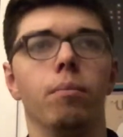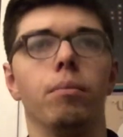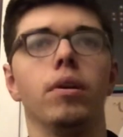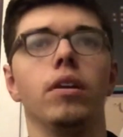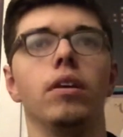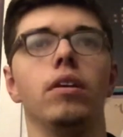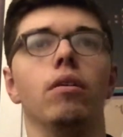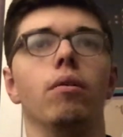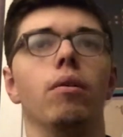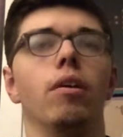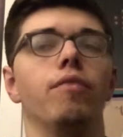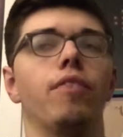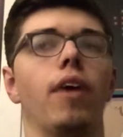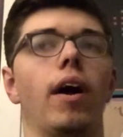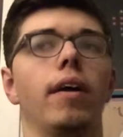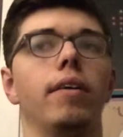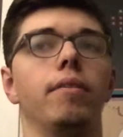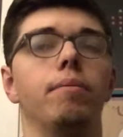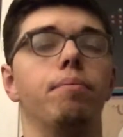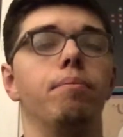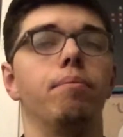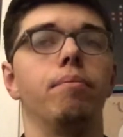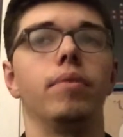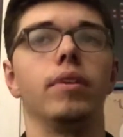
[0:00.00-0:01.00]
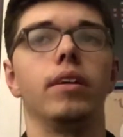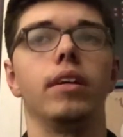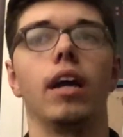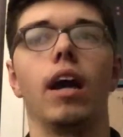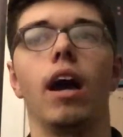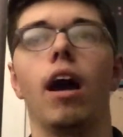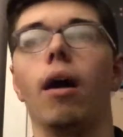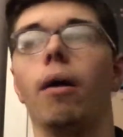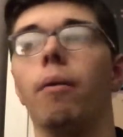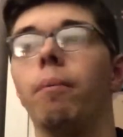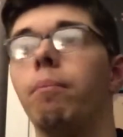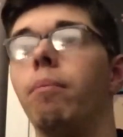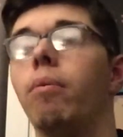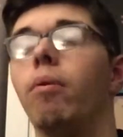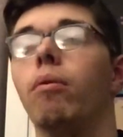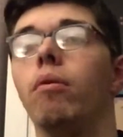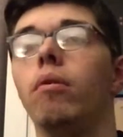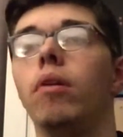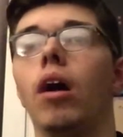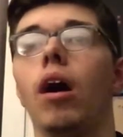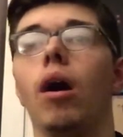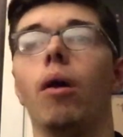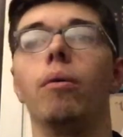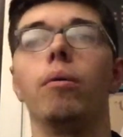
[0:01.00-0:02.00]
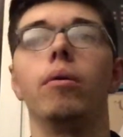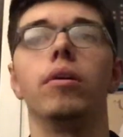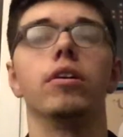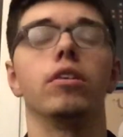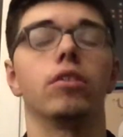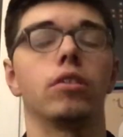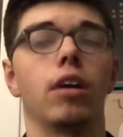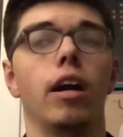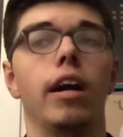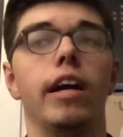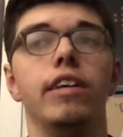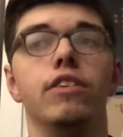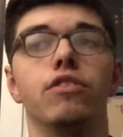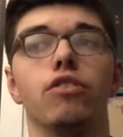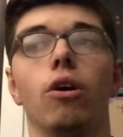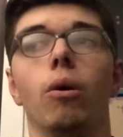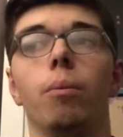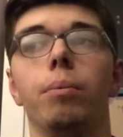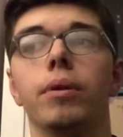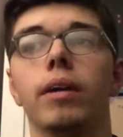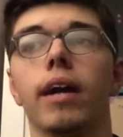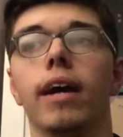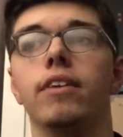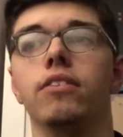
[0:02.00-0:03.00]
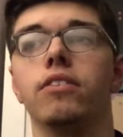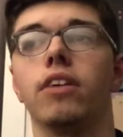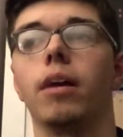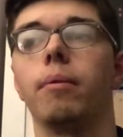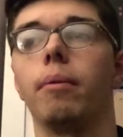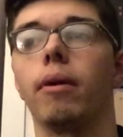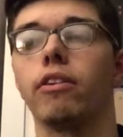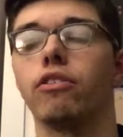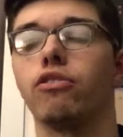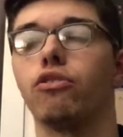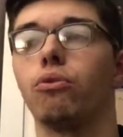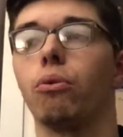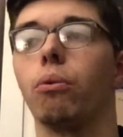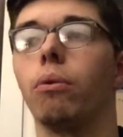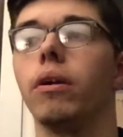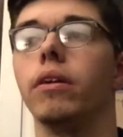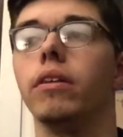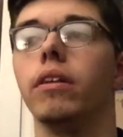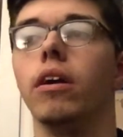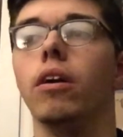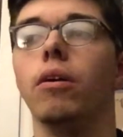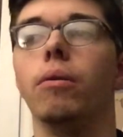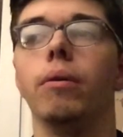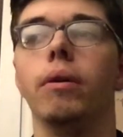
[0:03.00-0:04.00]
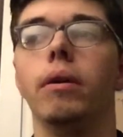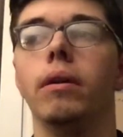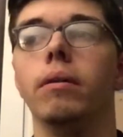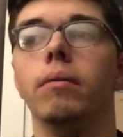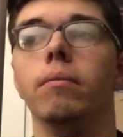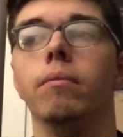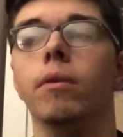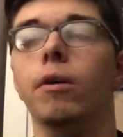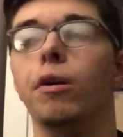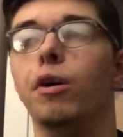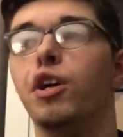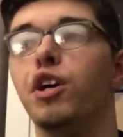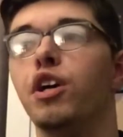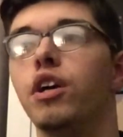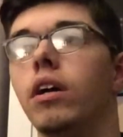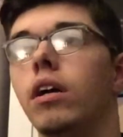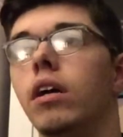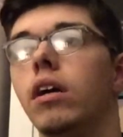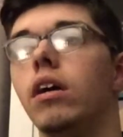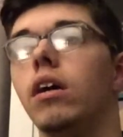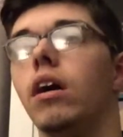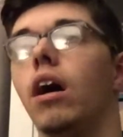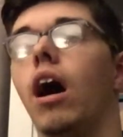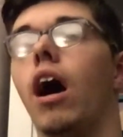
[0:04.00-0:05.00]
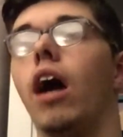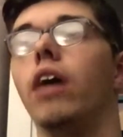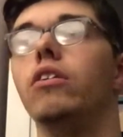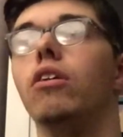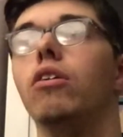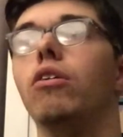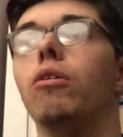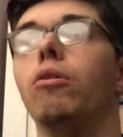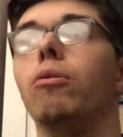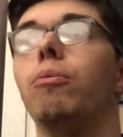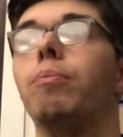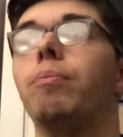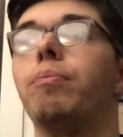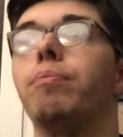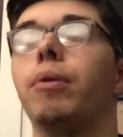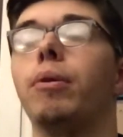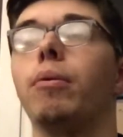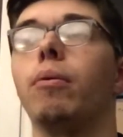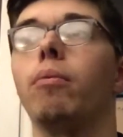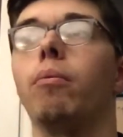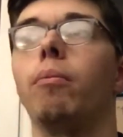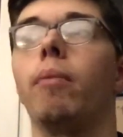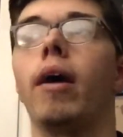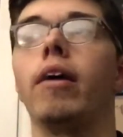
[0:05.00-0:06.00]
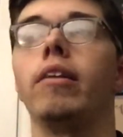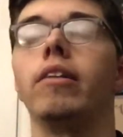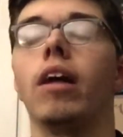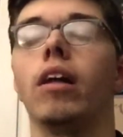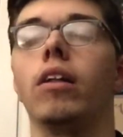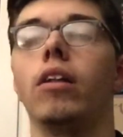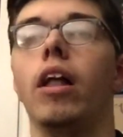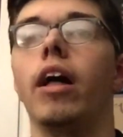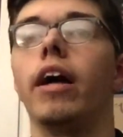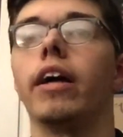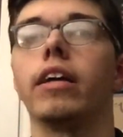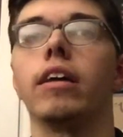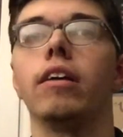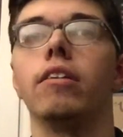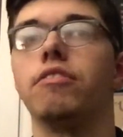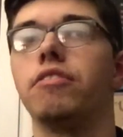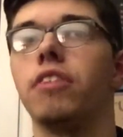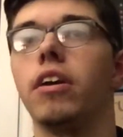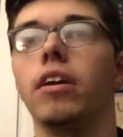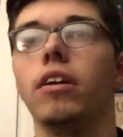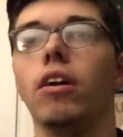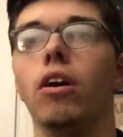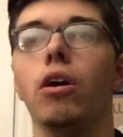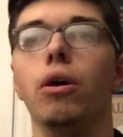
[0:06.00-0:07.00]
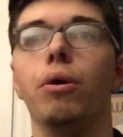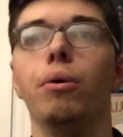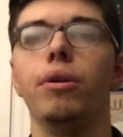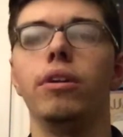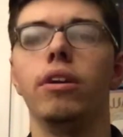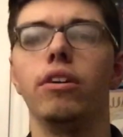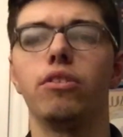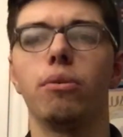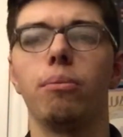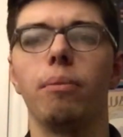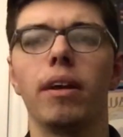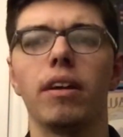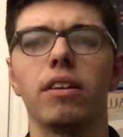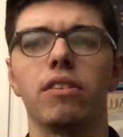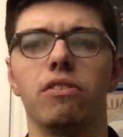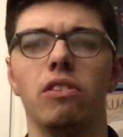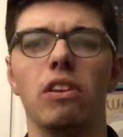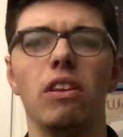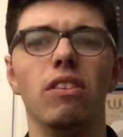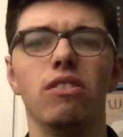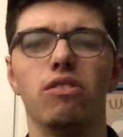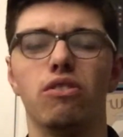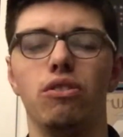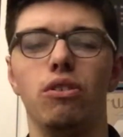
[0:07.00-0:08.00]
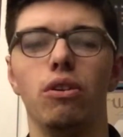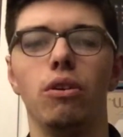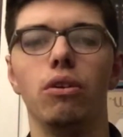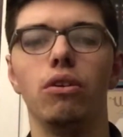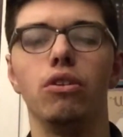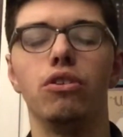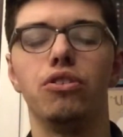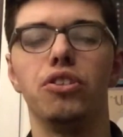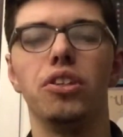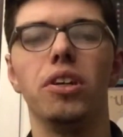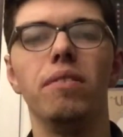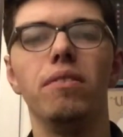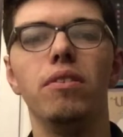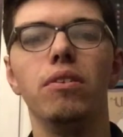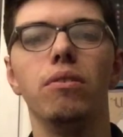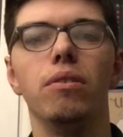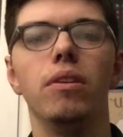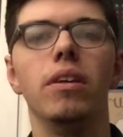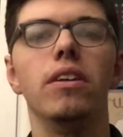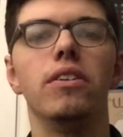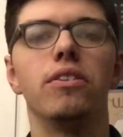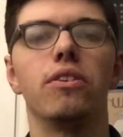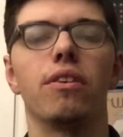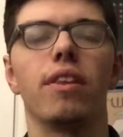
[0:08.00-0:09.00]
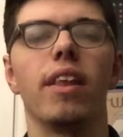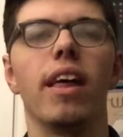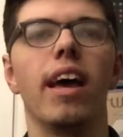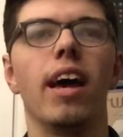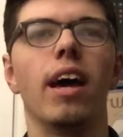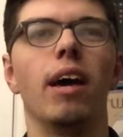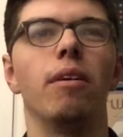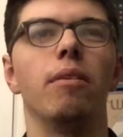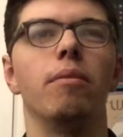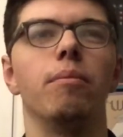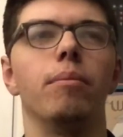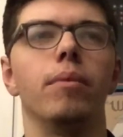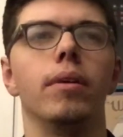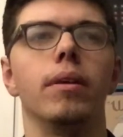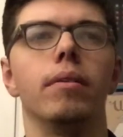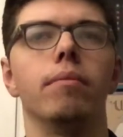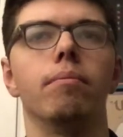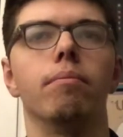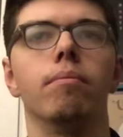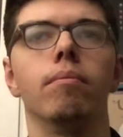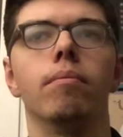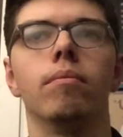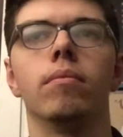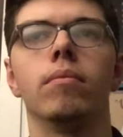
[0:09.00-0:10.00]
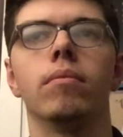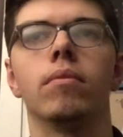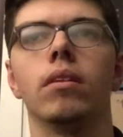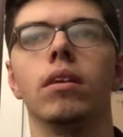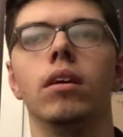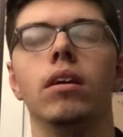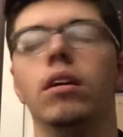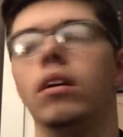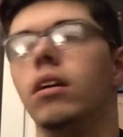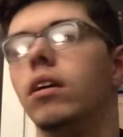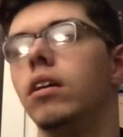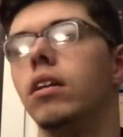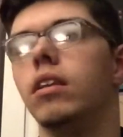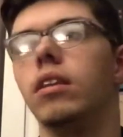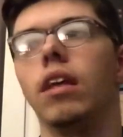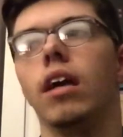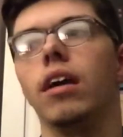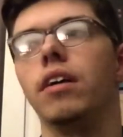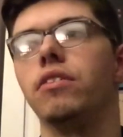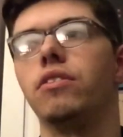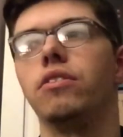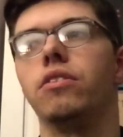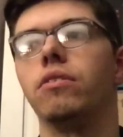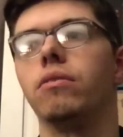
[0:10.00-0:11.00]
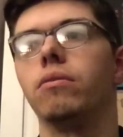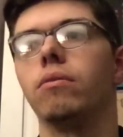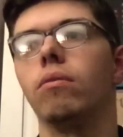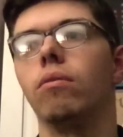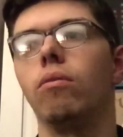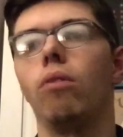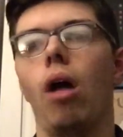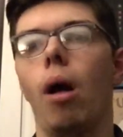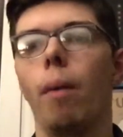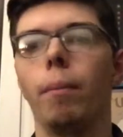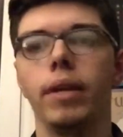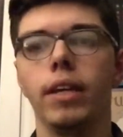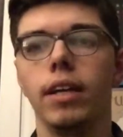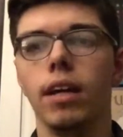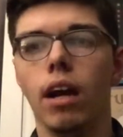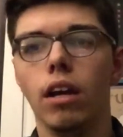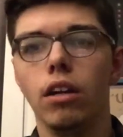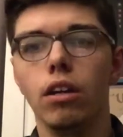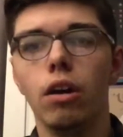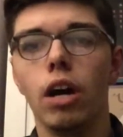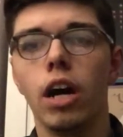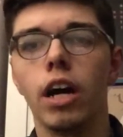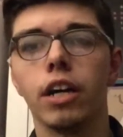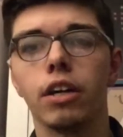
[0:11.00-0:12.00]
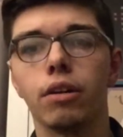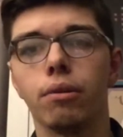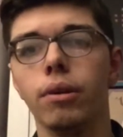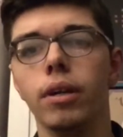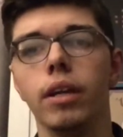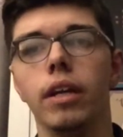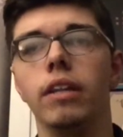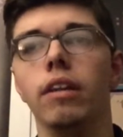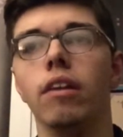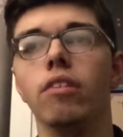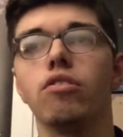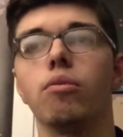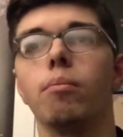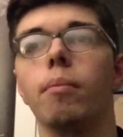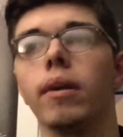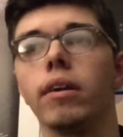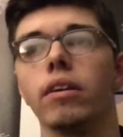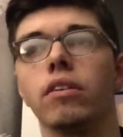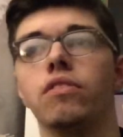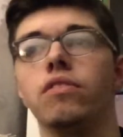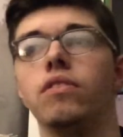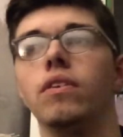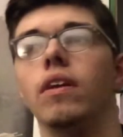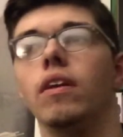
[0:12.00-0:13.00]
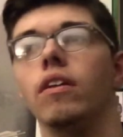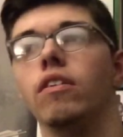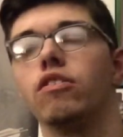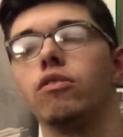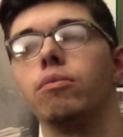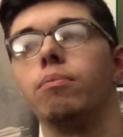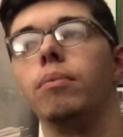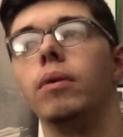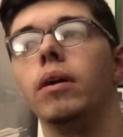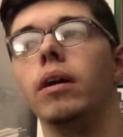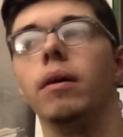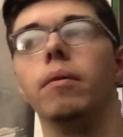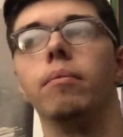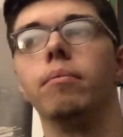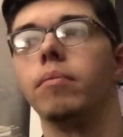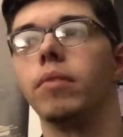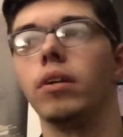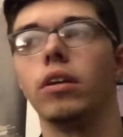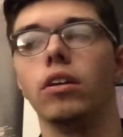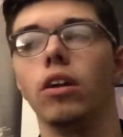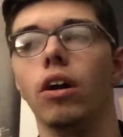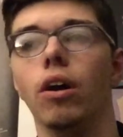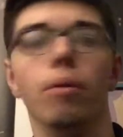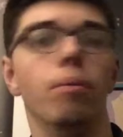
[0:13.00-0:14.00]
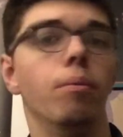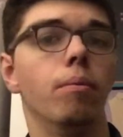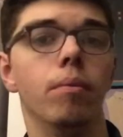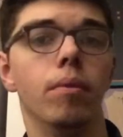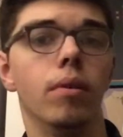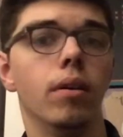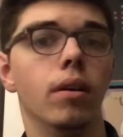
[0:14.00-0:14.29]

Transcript: you know, I really hope you guys like my story, though, and I know people might not like it, saying, oh, it doesn't make sense, dude, you should do this and that, I mean, I know, I agree, it doesn't make sense, but, you know,